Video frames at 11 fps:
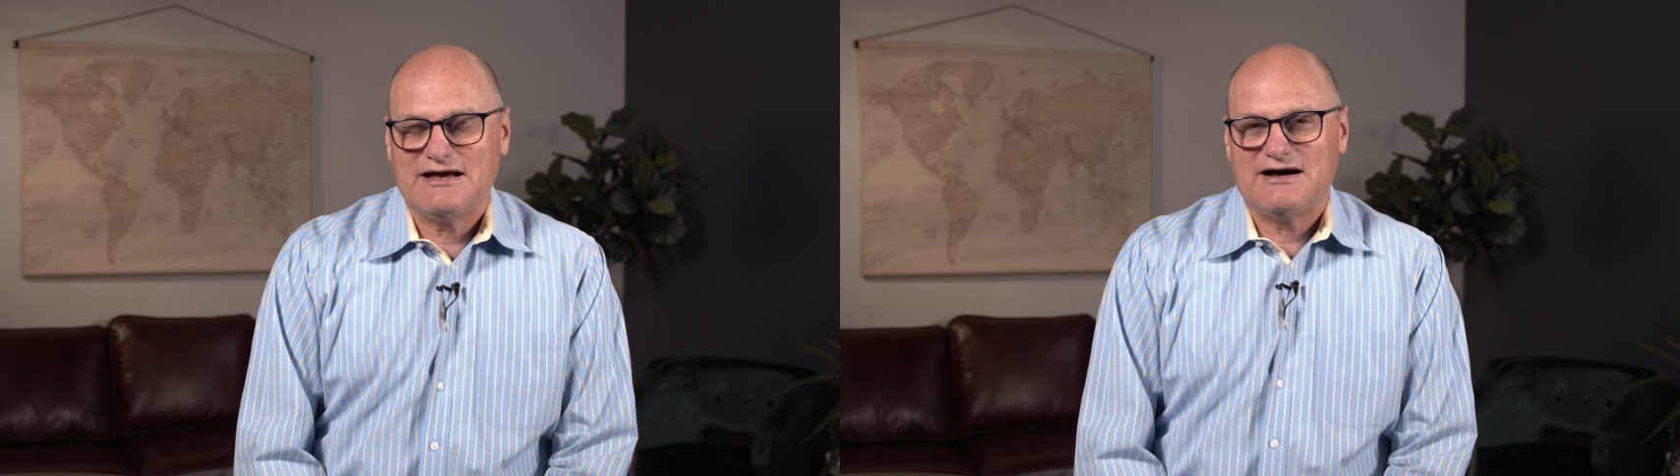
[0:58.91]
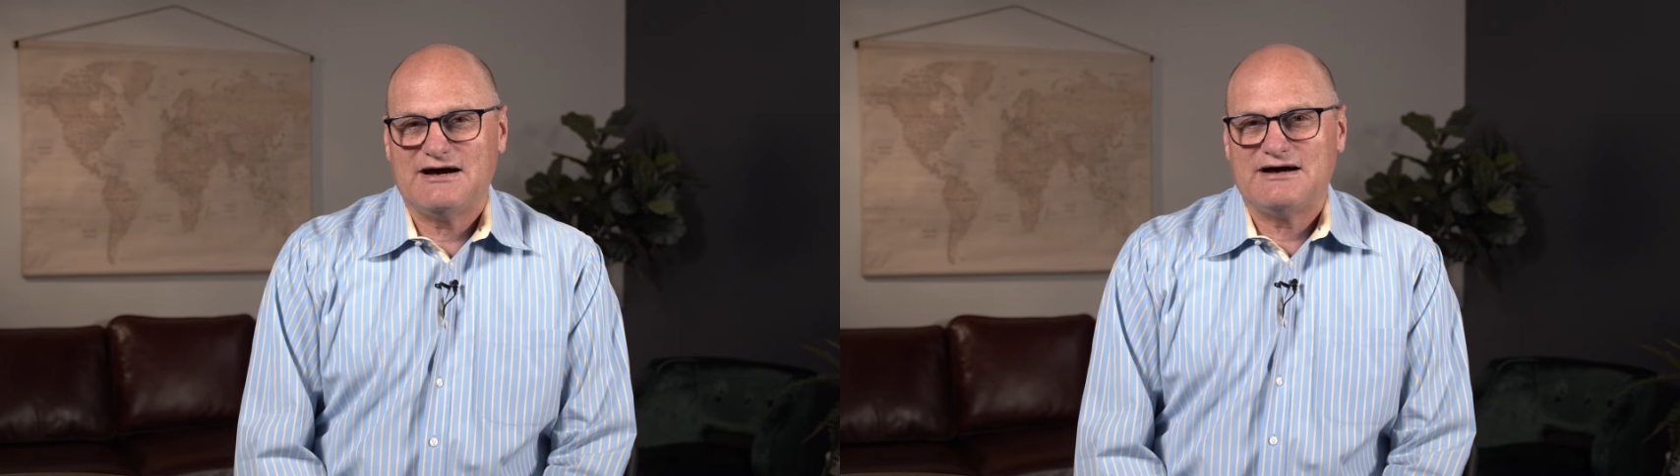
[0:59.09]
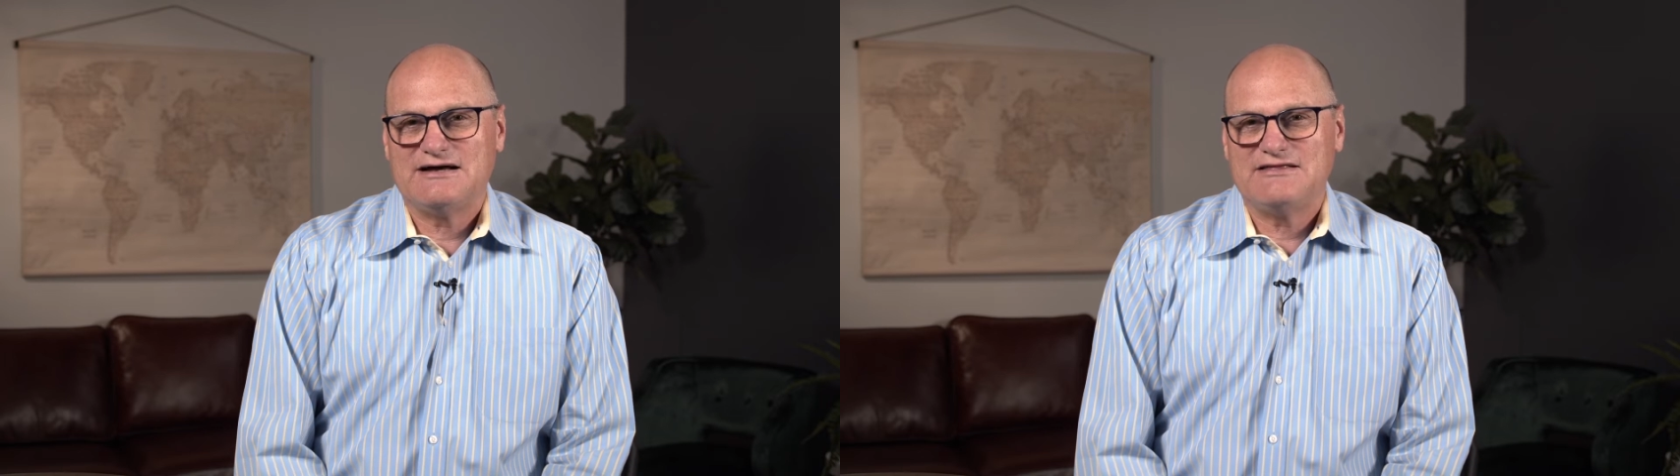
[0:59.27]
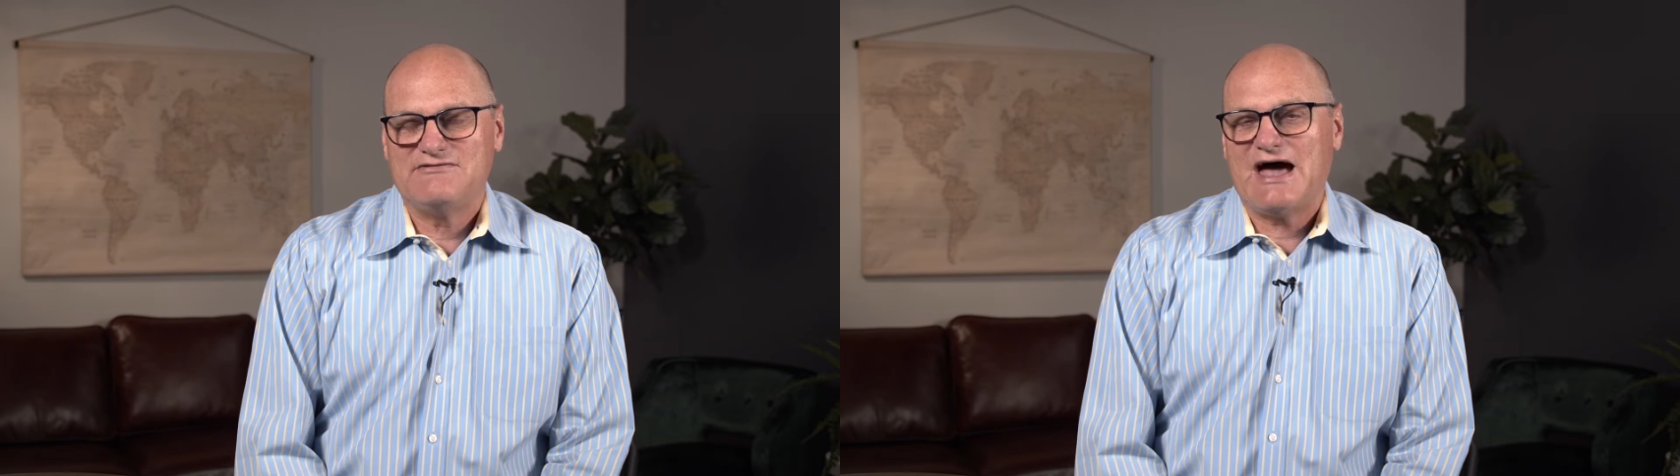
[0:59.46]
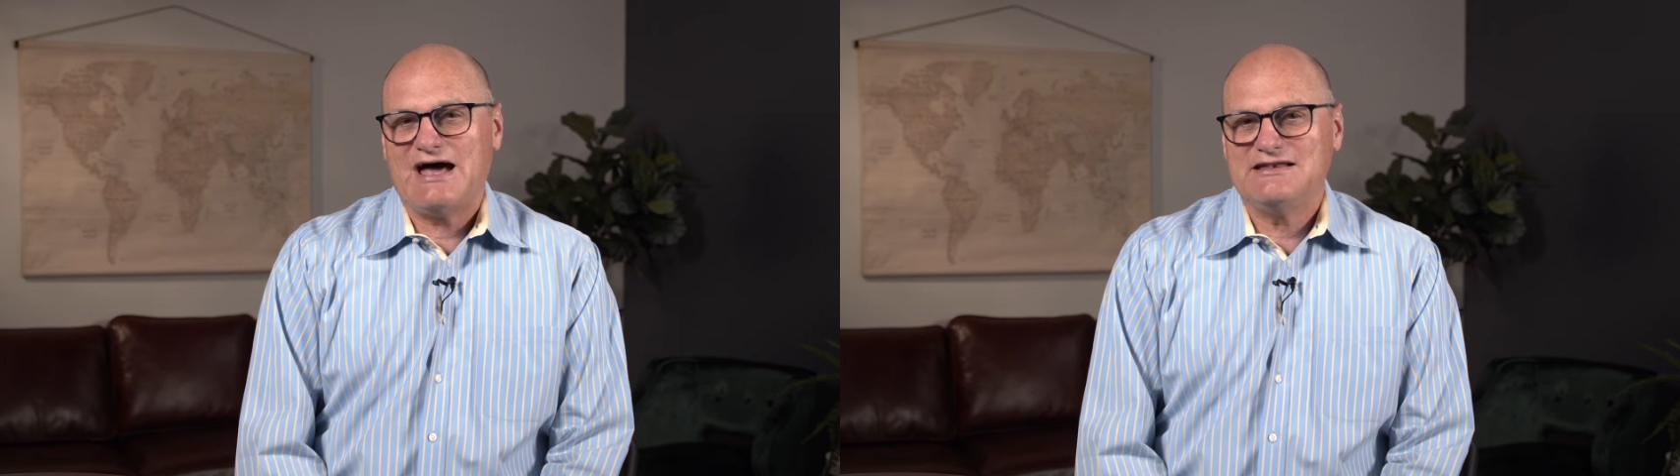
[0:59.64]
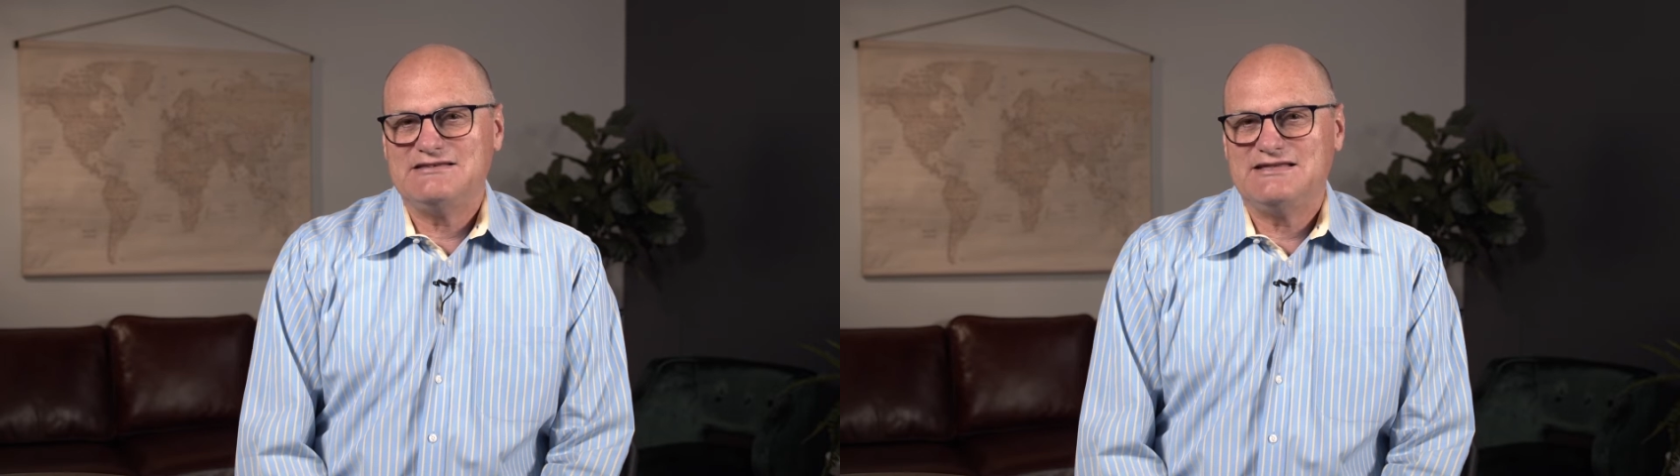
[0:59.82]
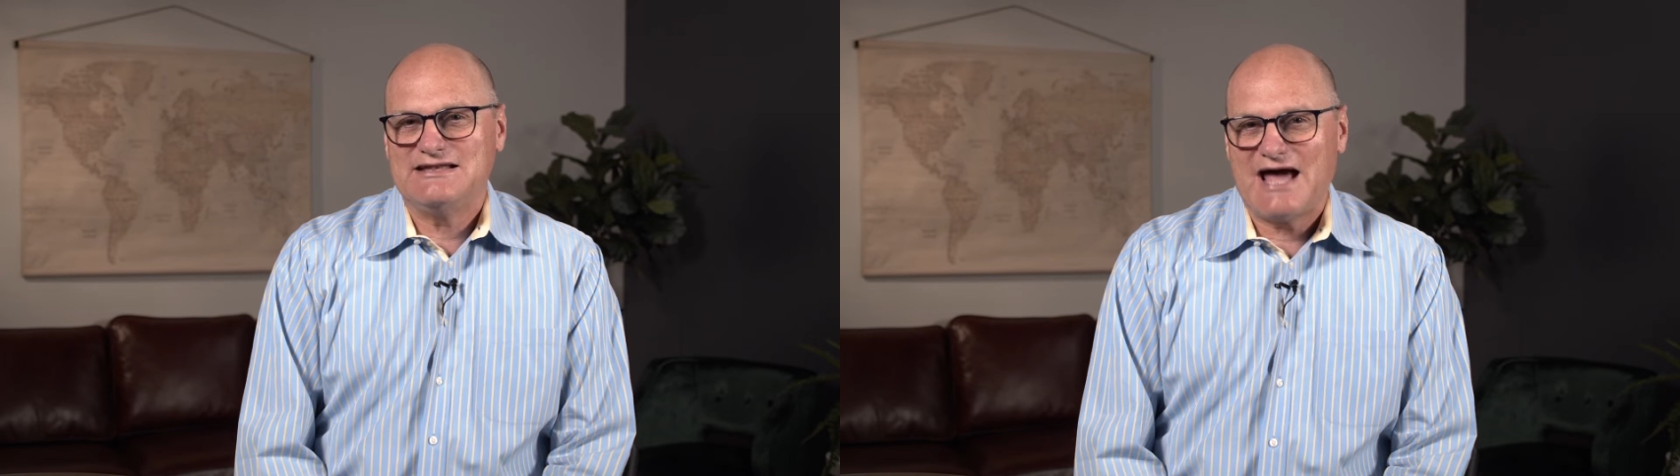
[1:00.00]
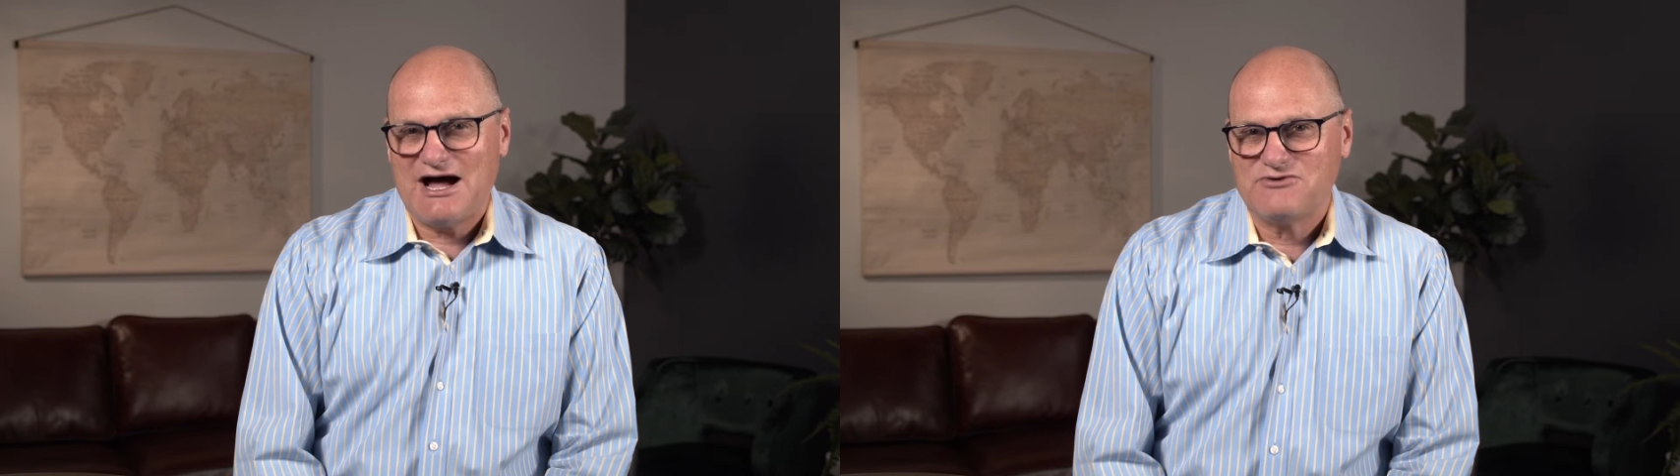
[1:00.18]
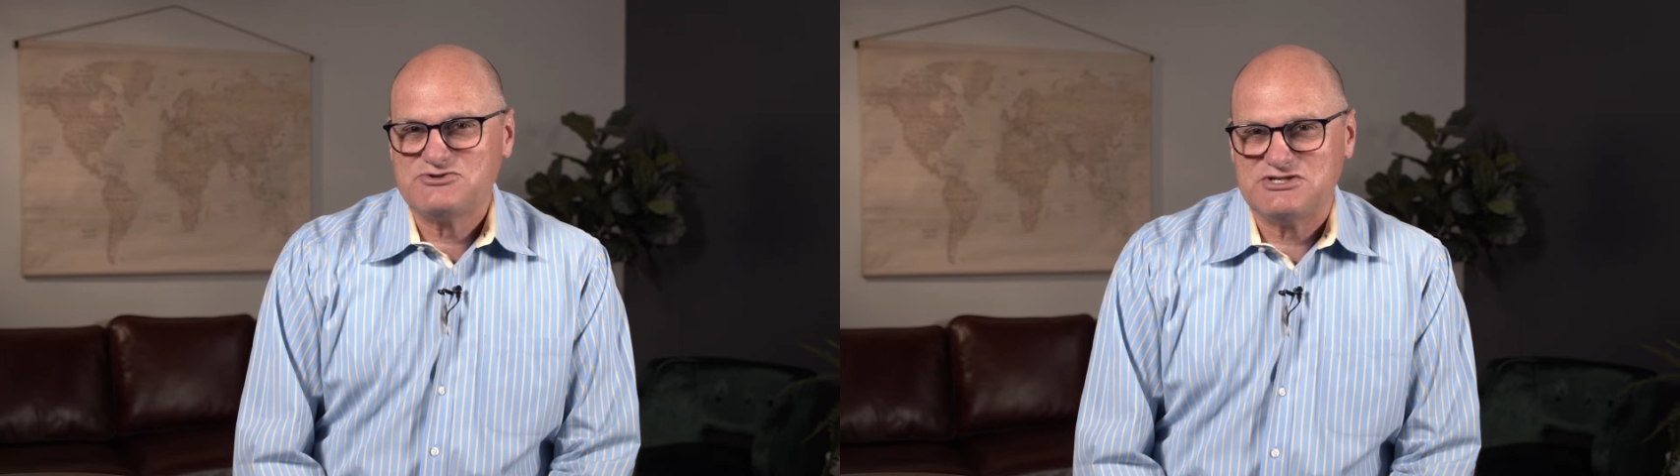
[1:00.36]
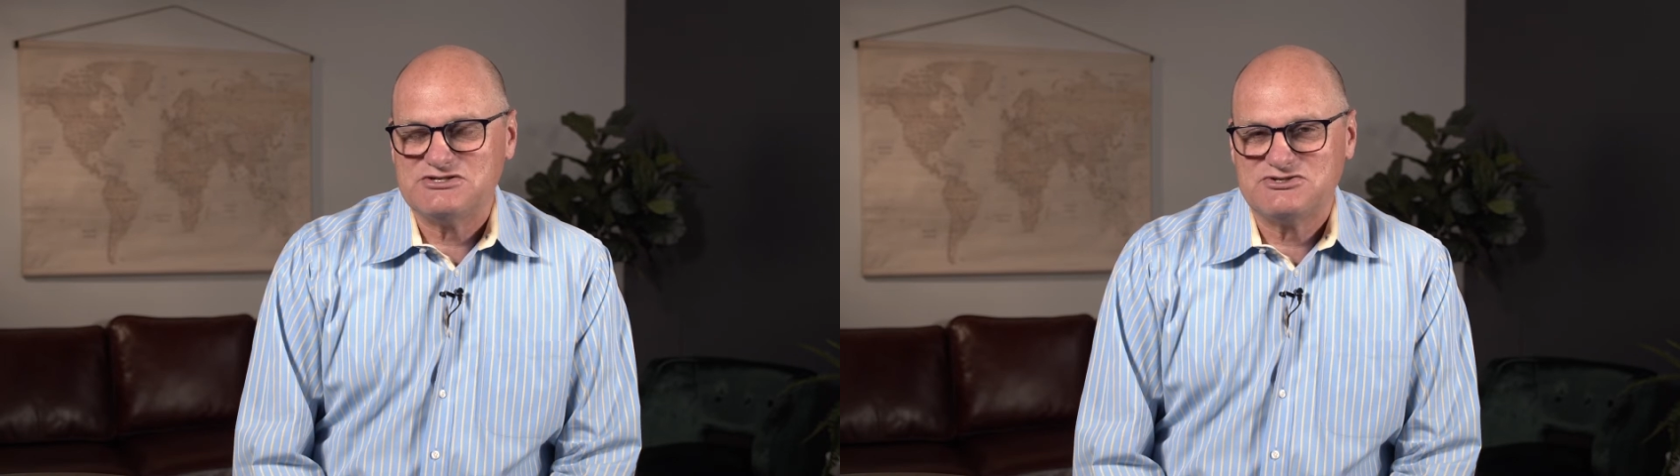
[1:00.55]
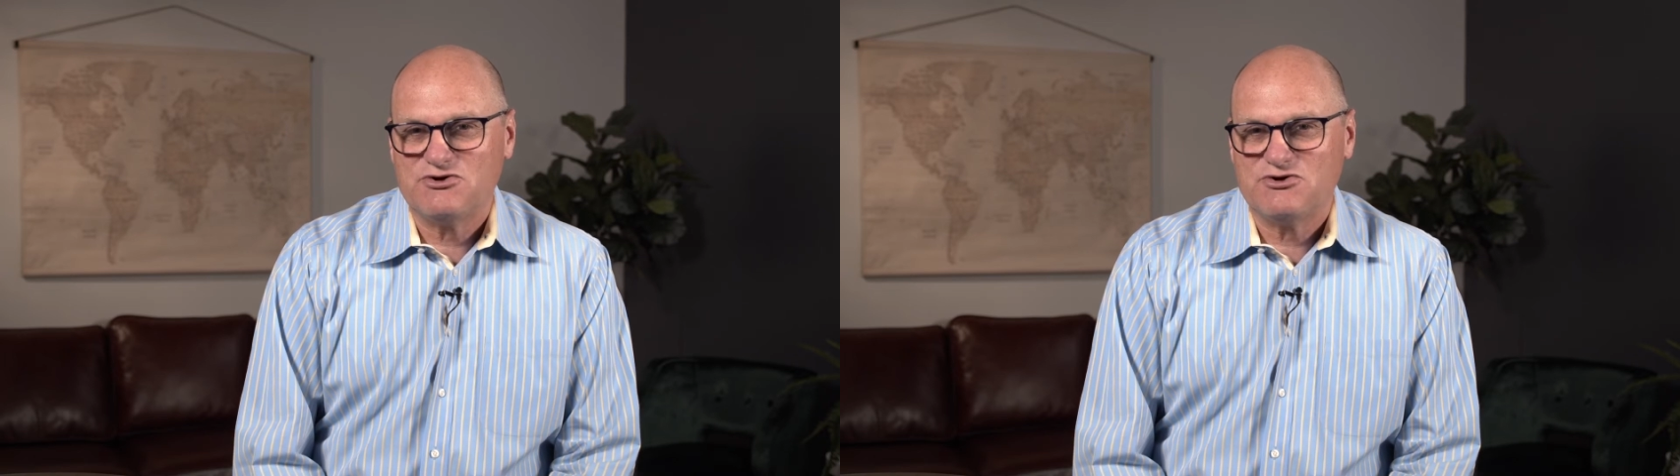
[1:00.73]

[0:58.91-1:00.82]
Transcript: that denounces